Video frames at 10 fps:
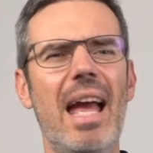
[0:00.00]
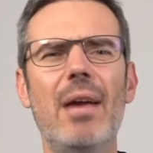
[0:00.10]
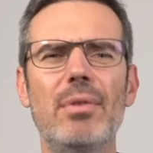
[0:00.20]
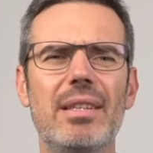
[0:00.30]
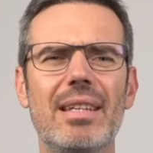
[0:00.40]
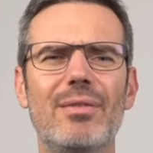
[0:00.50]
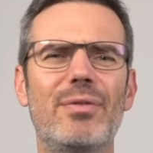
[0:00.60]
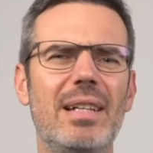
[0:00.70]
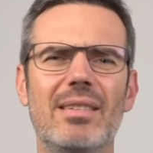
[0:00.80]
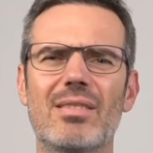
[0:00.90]
Everything
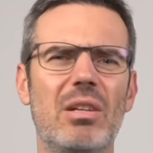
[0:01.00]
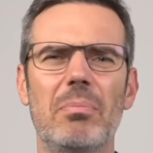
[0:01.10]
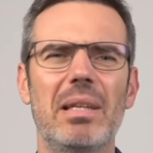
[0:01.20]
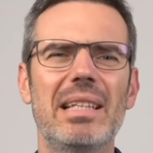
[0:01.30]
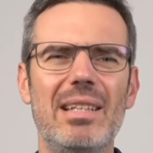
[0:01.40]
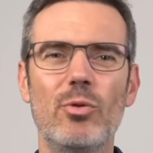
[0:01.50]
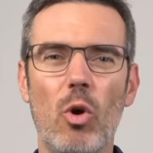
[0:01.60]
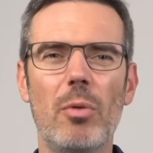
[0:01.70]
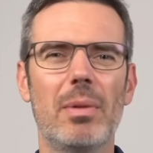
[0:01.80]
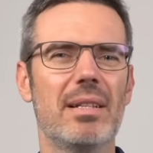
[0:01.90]
feels completely
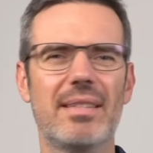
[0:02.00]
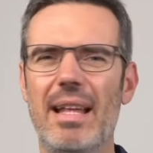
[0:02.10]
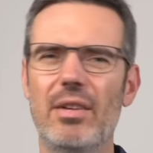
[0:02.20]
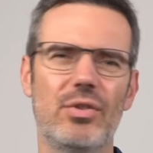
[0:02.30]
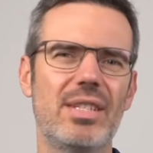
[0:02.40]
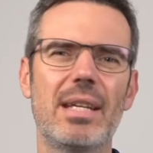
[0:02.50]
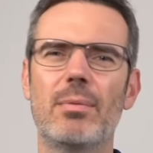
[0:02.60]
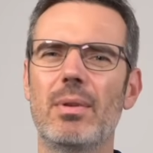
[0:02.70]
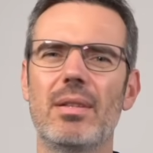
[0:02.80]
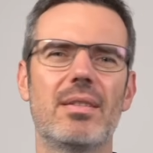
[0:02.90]
normal, standard
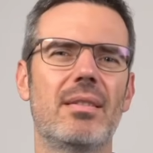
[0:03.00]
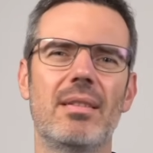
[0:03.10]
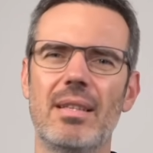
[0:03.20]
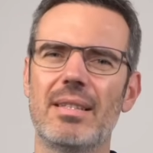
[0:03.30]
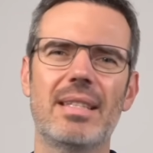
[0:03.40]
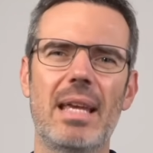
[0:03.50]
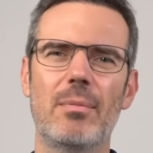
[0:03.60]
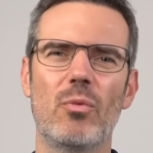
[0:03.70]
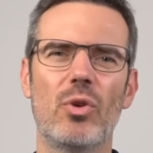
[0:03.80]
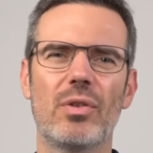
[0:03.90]
SQL,
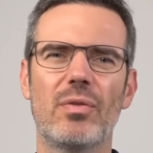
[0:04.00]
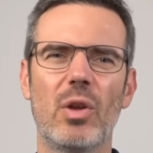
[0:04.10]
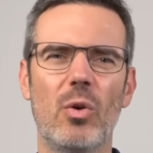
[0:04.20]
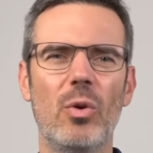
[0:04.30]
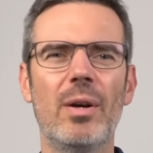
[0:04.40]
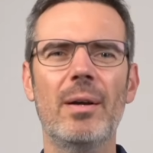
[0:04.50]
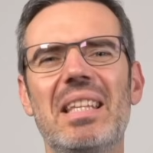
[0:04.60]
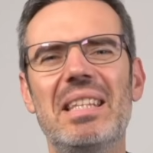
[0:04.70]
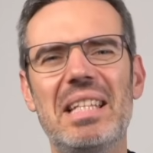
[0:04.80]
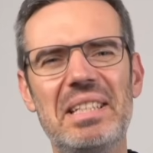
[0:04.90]
same workflow.
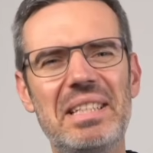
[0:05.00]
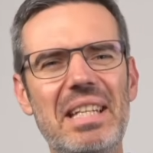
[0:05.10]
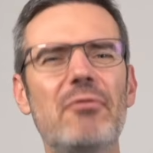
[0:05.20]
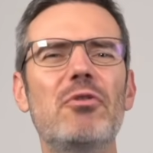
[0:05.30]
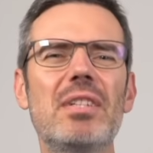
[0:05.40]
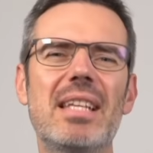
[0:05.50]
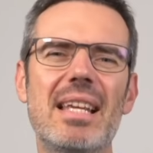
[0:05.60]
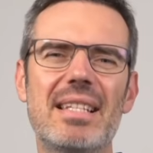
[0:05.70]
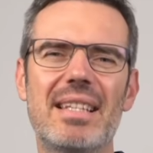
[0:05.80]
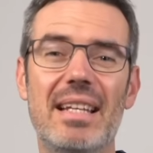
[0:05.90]
The difference
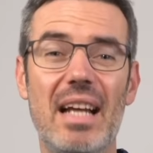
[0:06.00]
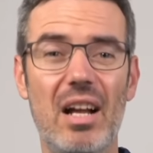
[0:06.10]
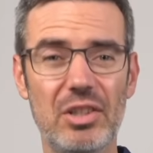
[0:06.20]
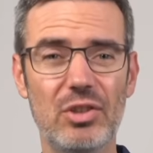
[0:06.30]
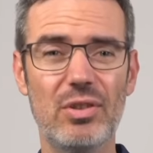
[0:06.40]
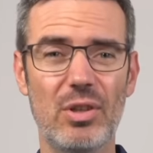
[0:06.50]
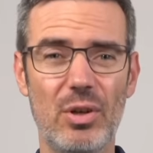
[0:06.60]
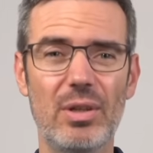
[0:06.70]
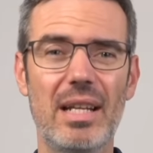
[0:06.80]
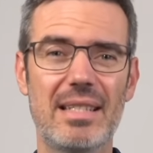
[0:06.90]
is that under the
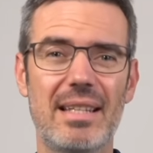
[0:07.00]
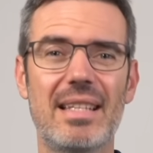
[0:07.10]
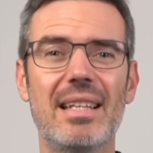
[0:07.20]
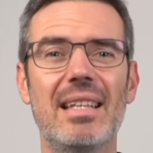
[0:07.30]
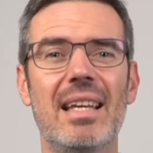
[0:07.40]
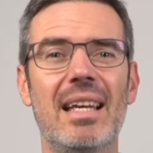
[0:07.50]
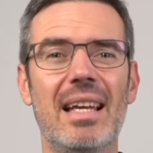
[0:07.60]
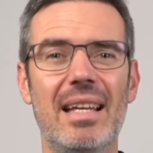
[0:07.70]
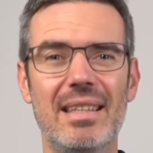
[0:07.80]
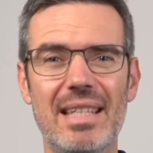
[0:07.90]
hood, as I said,
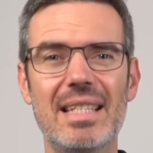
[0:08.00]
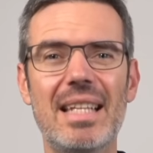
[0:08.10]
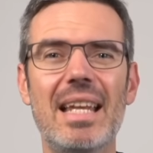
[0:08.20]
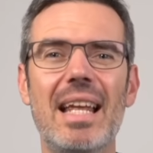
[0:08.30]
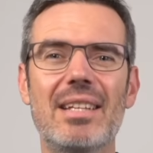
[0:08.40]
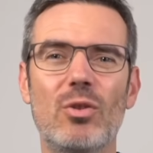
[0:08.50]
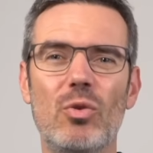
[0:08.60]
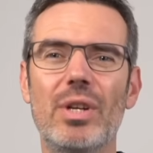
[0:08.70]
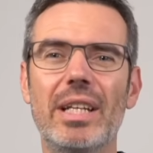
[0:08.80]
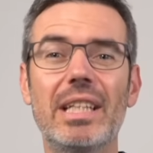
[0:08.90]
this data is
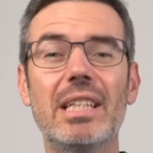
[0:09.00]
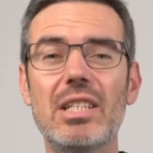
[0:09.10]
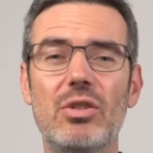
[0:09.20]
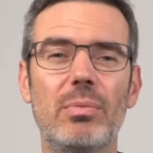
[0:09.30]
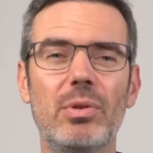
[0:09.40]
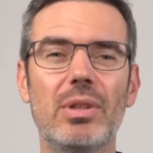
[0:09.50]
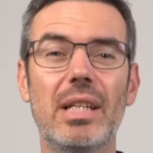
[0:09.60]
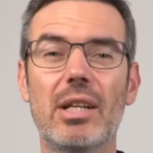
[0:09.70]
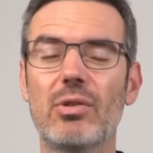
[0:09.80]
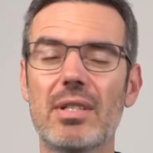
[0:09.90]
already
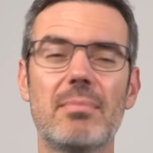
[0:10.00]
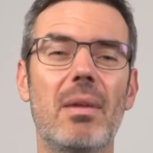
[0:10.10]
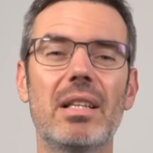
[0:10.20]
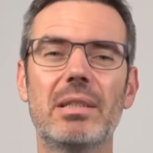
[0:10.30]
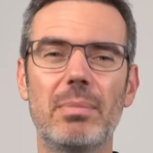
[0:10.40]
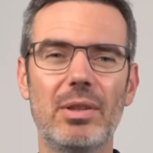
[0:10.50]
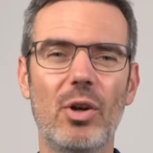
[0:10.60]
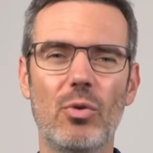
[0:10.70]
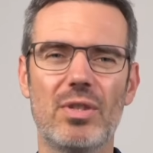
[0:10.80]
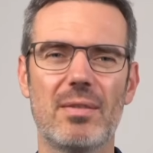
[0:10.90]
distributed across multiple
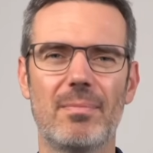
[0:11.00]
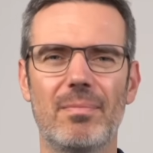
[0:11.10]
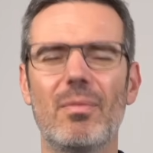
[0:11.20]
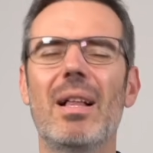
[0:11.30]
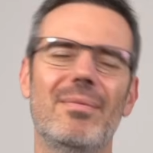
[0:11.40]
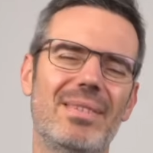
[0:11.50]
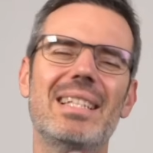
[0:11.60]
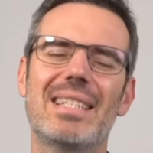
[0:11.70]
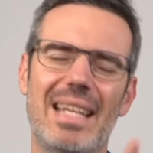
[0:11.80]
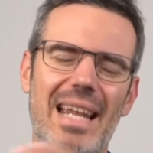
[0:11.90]
nodes. Well,
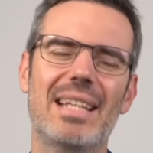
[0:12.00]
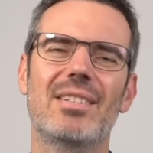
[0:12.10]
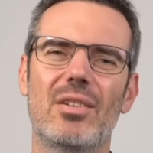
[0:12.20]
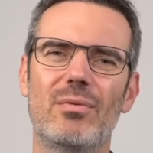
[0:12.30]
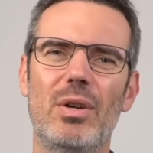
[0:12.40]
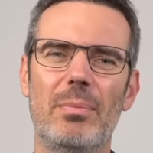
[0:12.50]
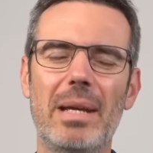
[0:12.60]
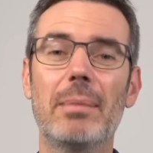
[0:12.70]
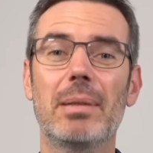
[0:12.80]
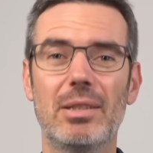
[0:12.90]
this data is not very
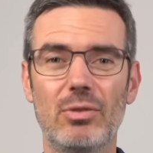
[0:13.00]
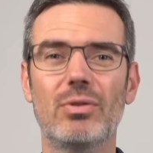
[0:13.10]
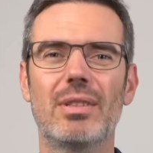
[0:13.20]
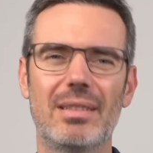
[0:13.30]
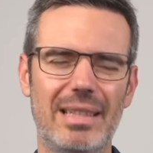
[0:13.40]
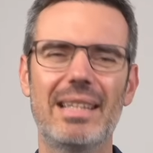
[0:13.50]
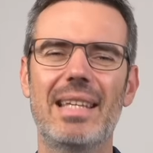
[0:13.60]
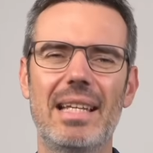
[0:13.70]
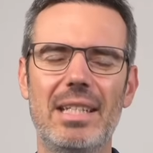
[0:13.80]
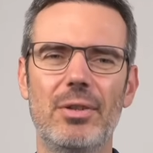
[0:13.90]
big, but you get
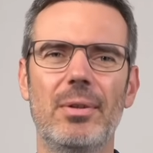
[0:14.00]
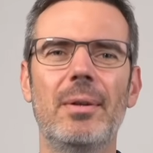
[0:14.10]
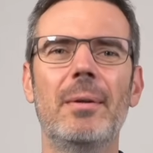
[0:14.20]
the idea.